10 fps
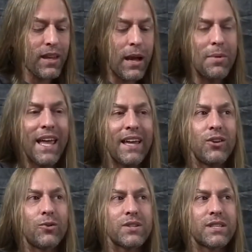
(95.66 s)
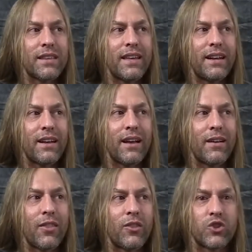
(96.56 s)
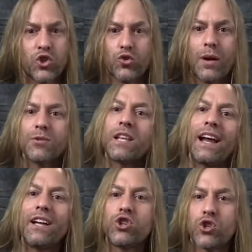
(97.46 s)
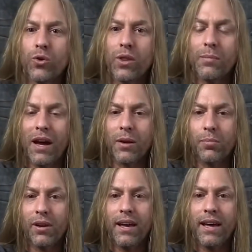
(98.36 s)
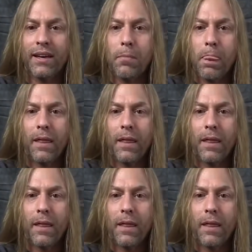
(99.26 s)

I began noticing that the strums that I had shown them how to play,